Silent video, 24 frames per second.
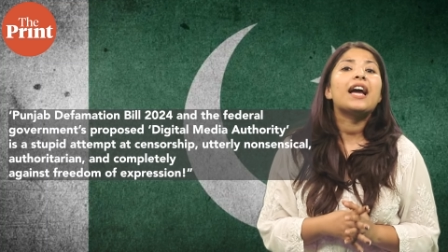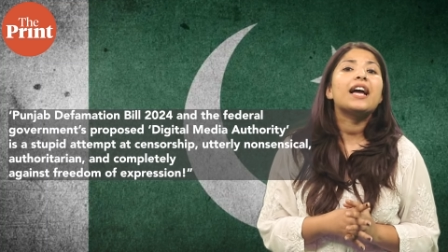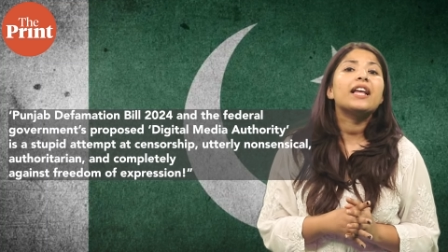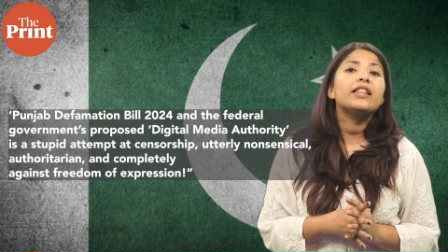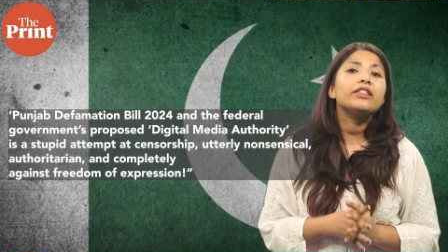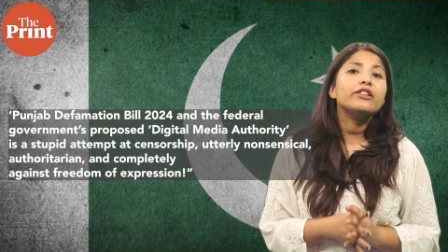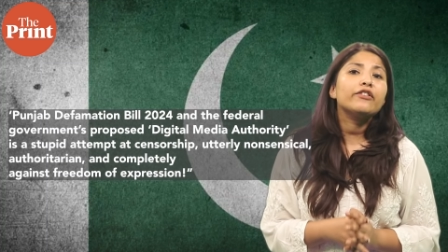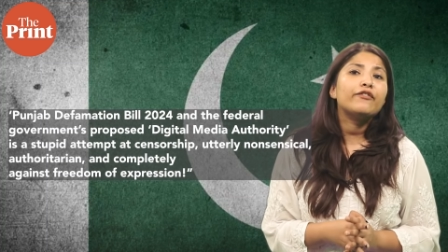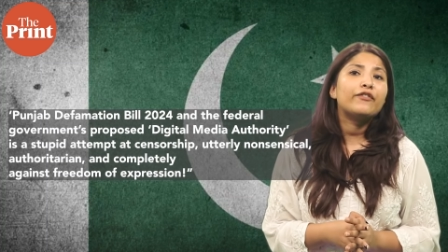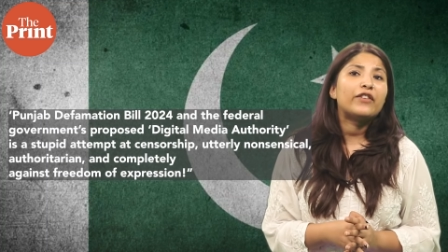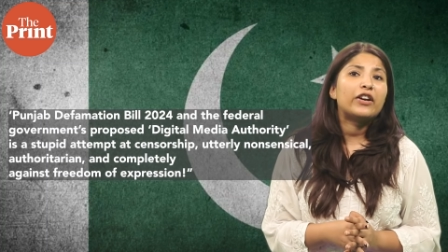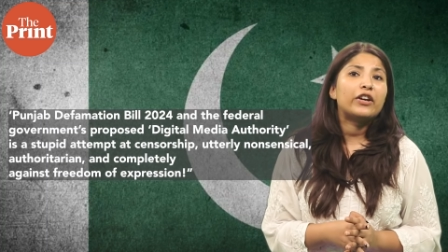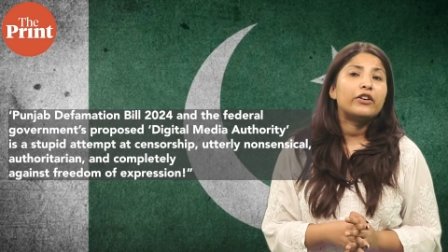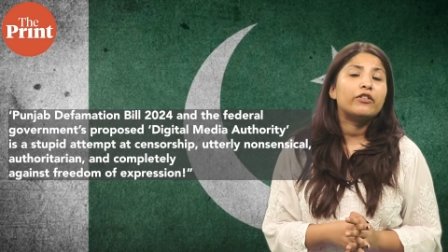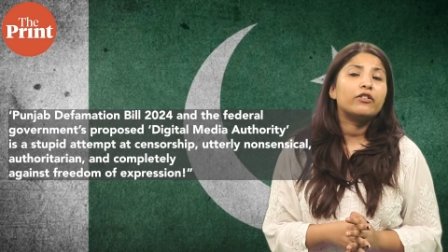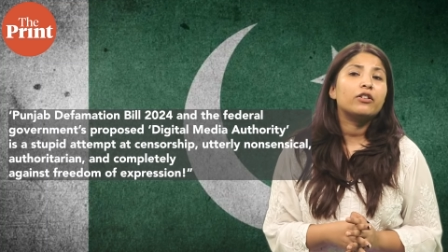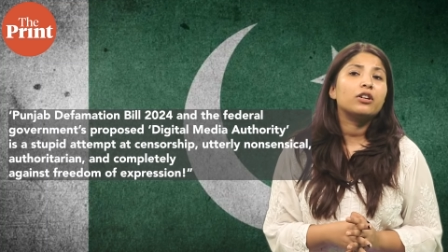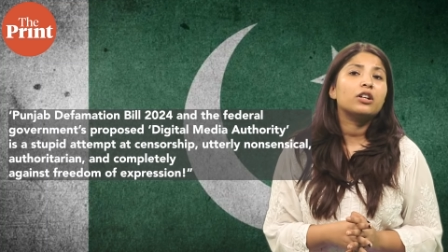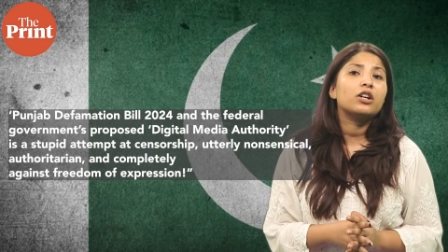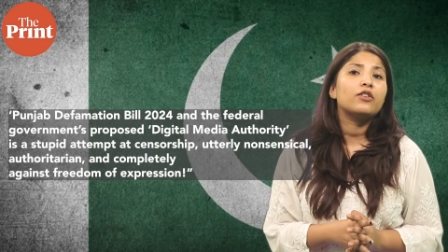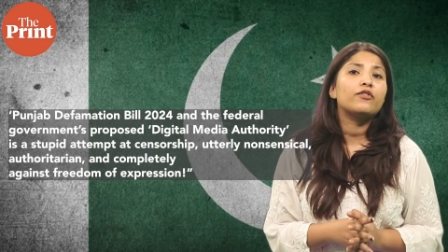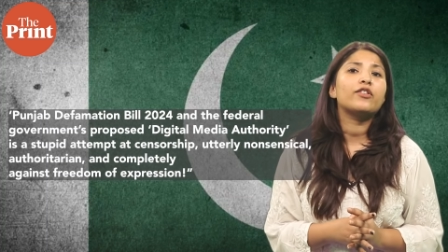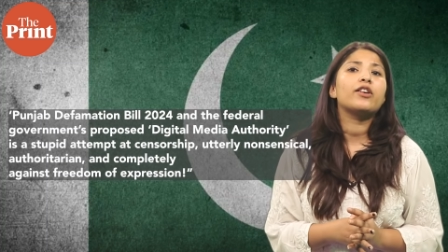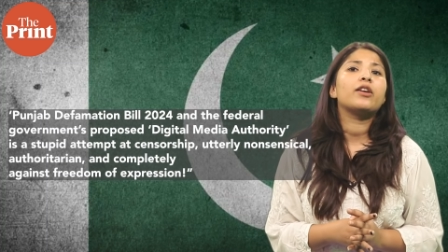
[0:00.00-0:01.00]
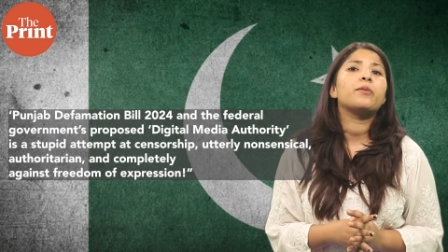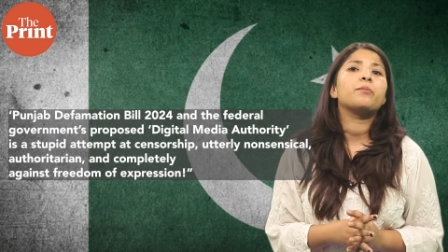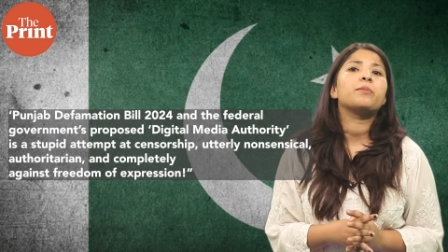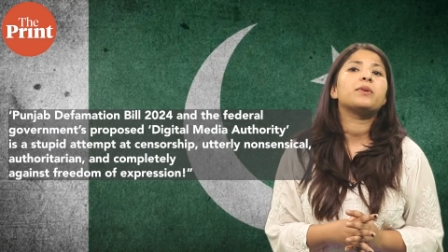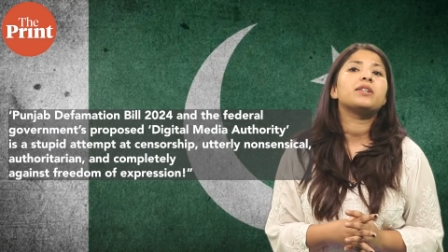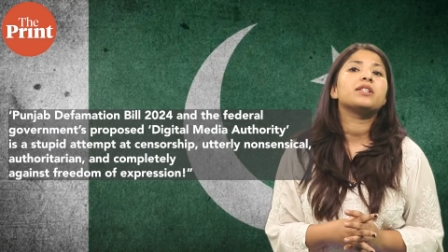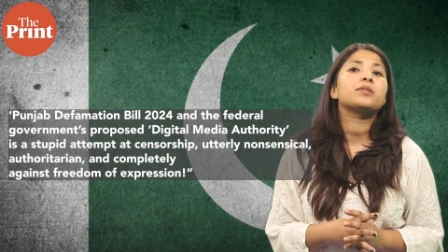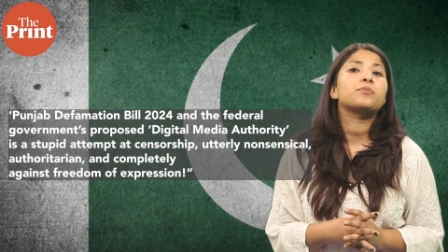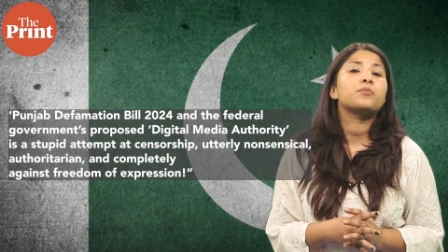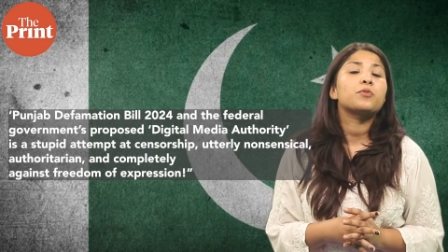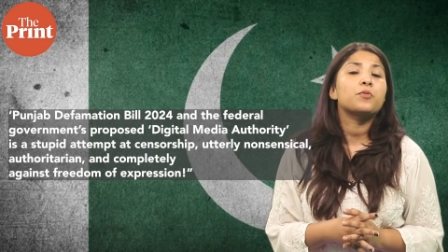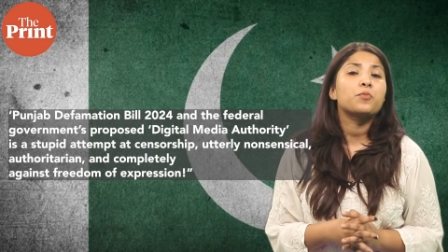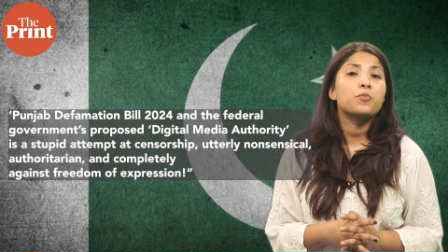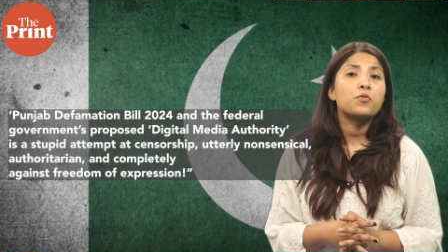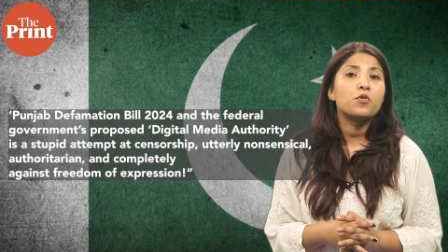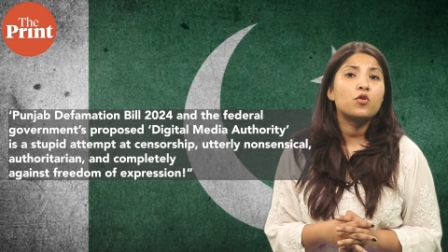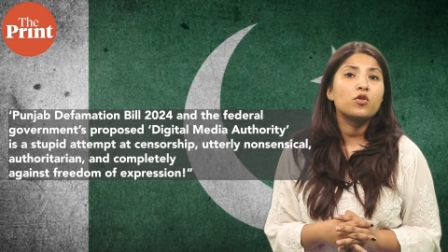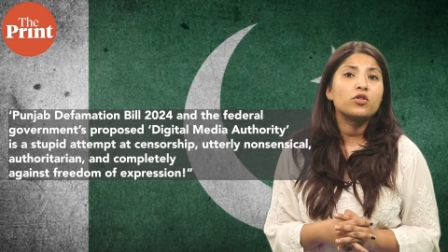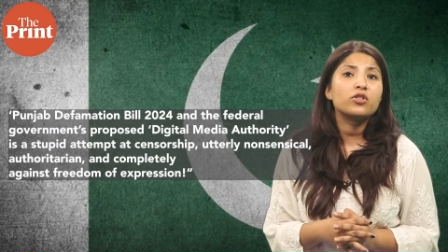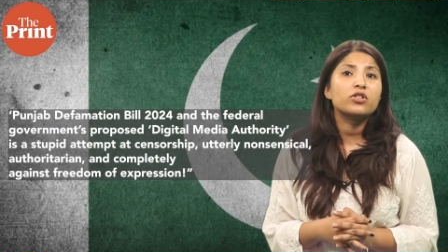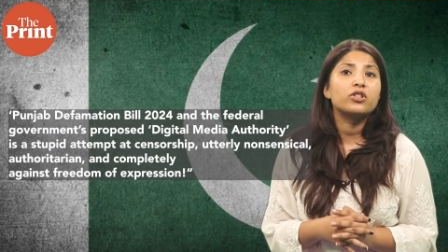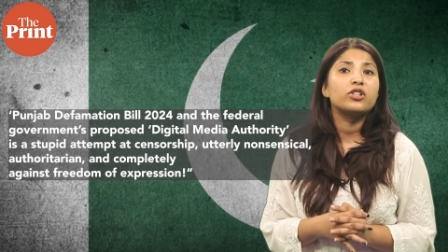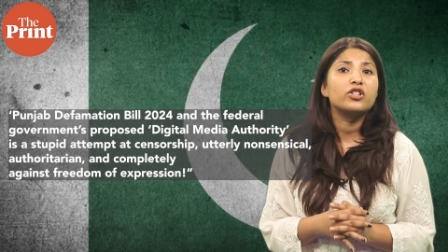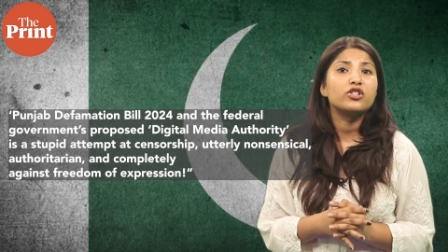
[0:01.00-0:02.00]
and the federal government's
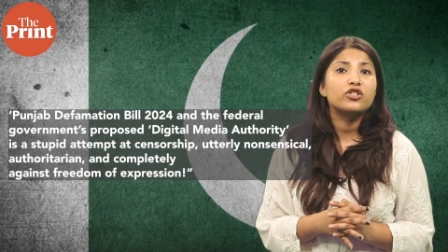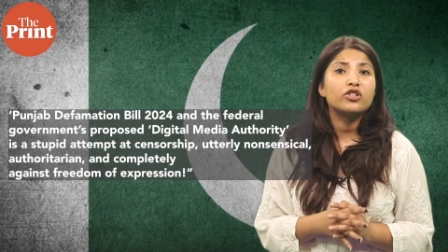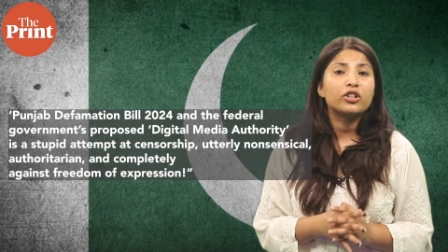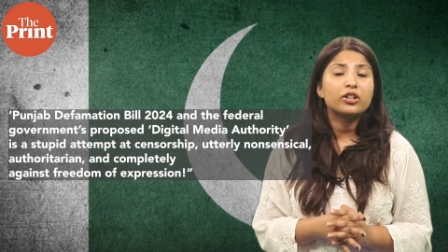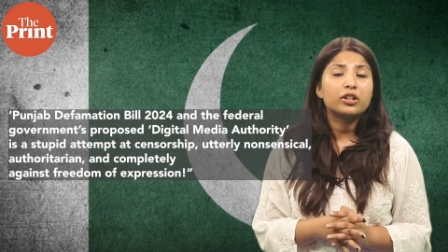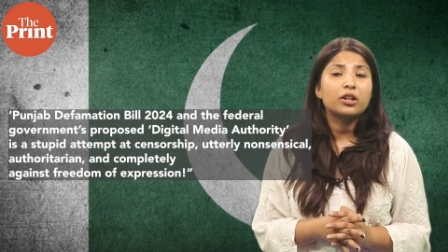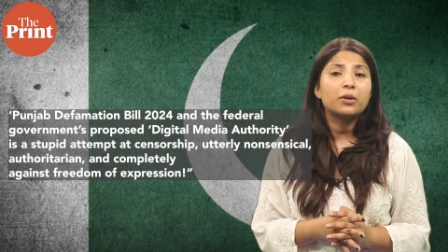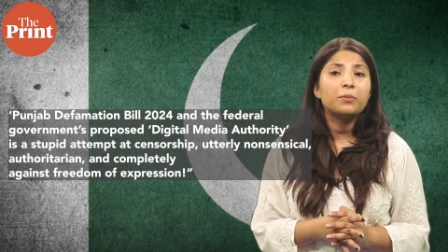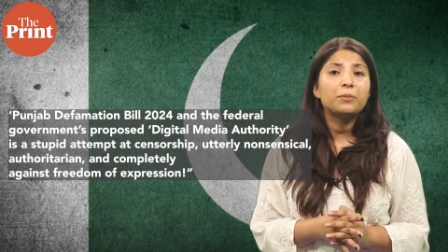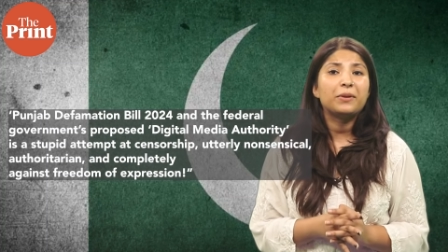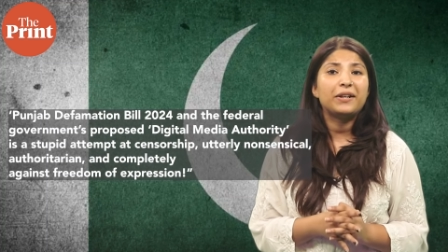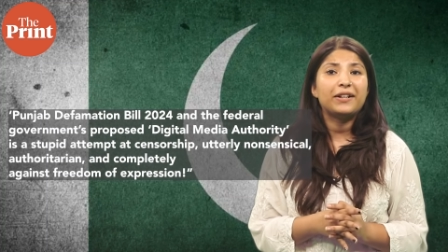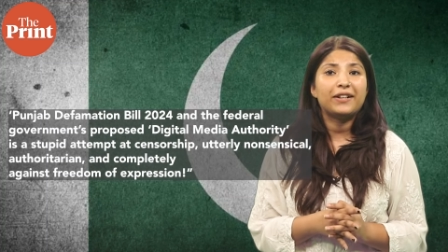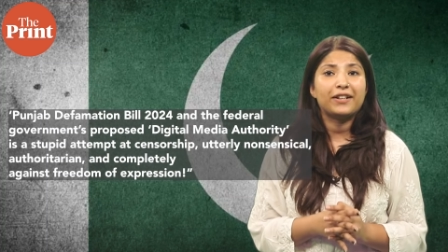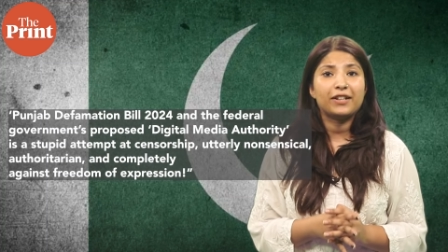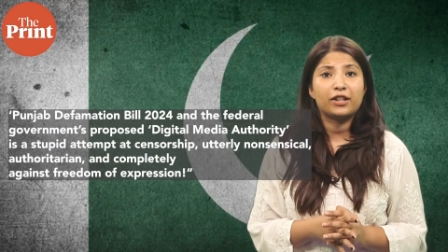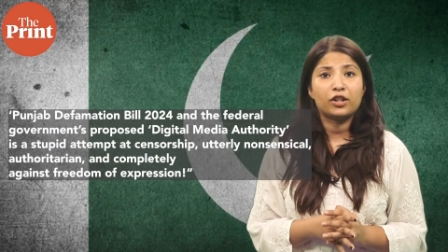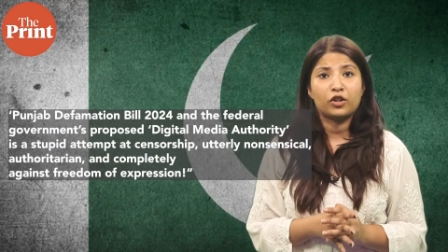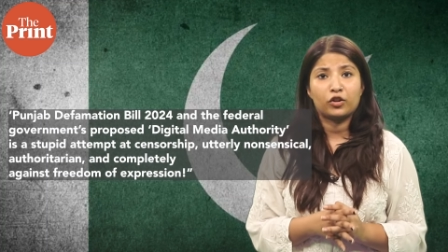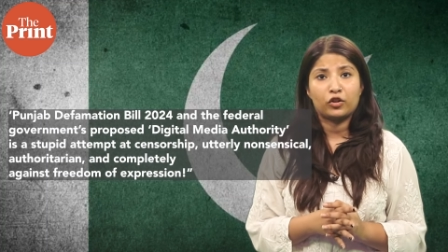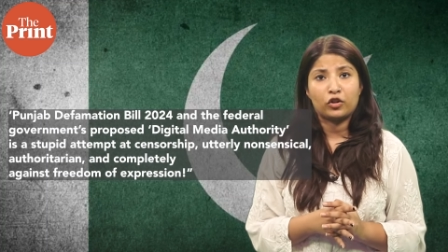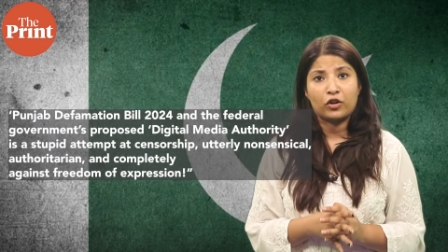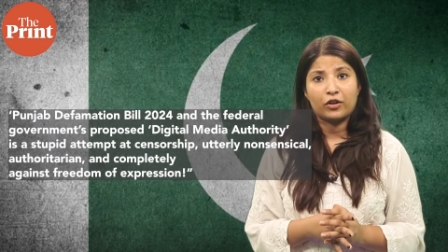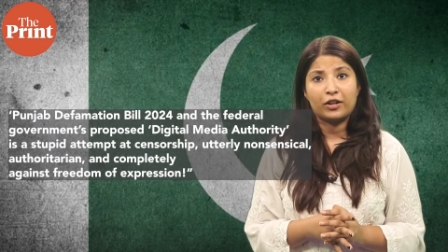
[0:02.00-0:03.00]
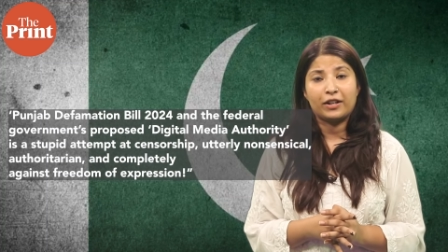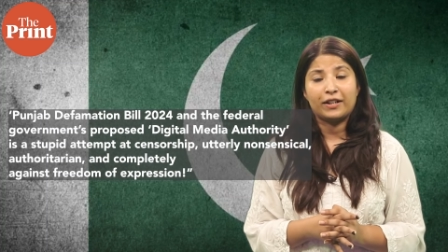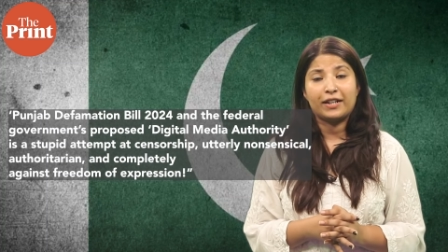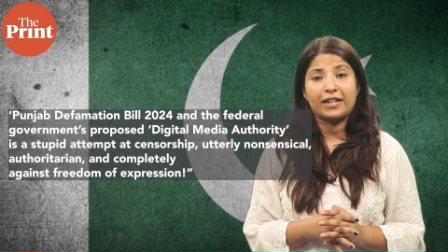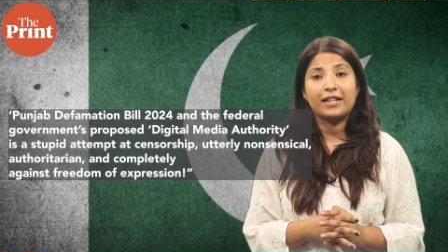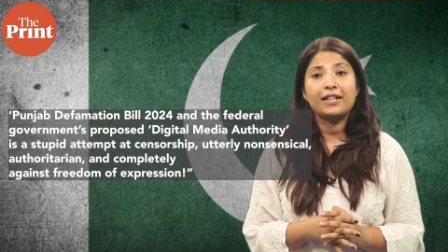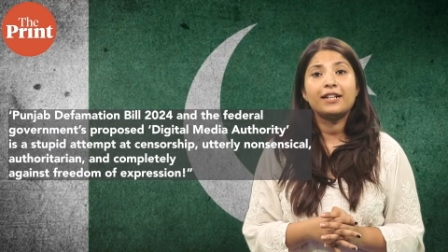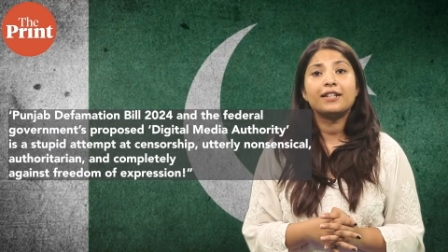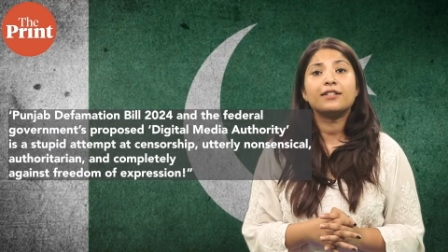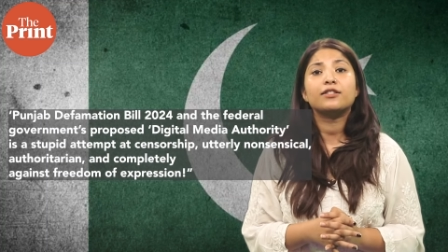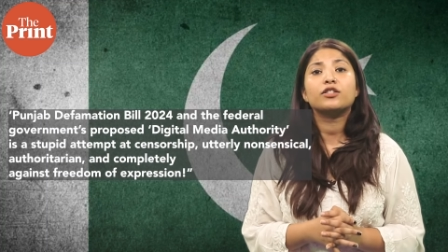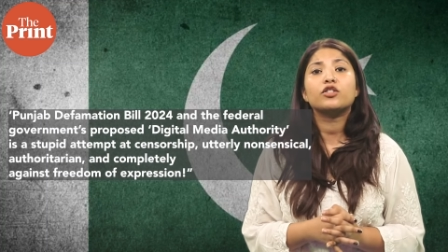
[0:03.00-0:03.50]
proposed Digital Media Authority